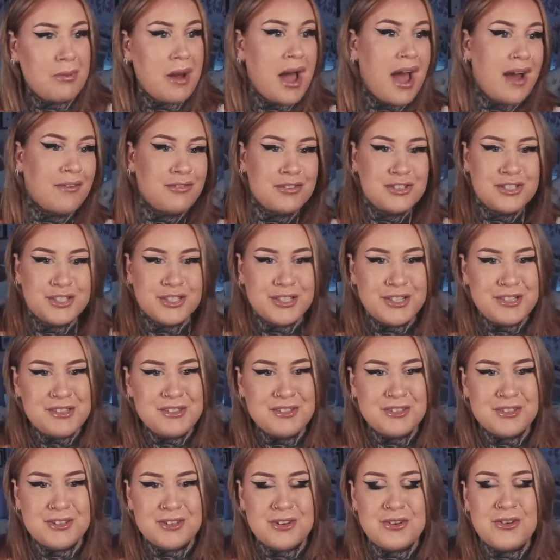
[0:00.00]

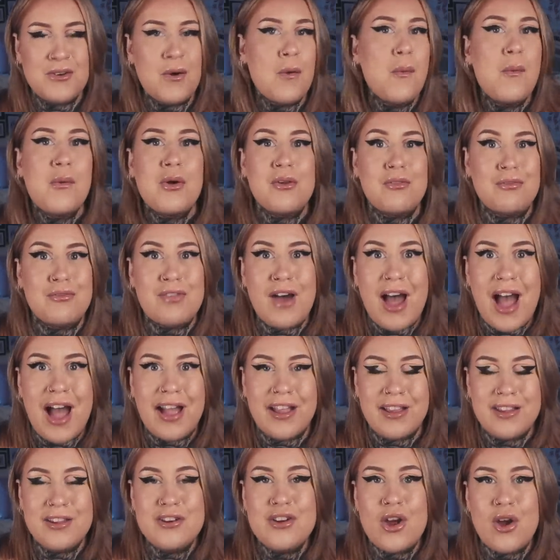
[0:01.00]
pathogens and all of
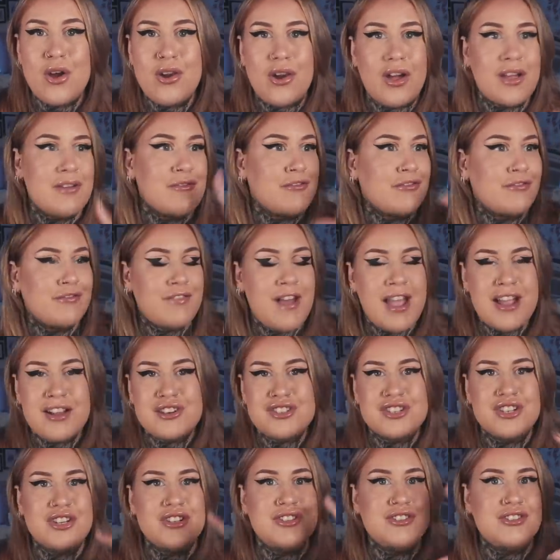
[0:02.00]
that you know like
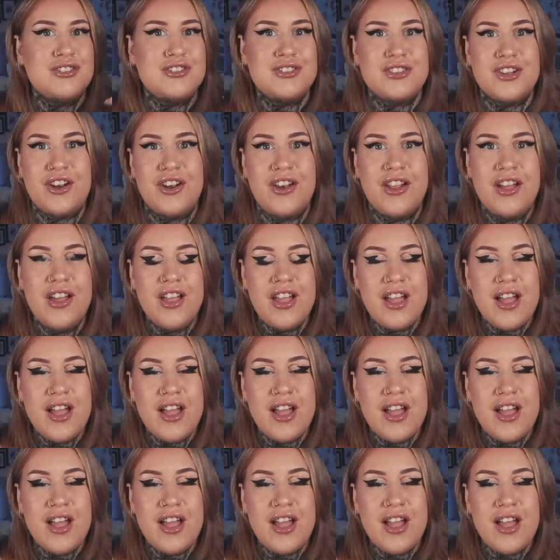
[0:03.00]
infections and